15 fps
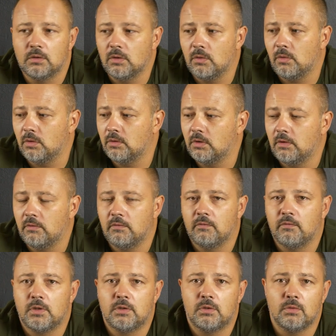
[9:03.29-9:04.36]
only
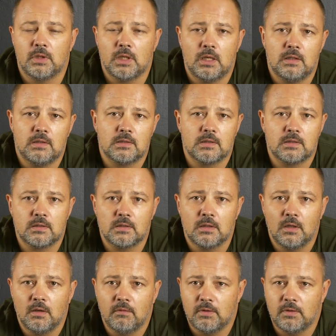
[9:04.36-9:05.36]
in the two cases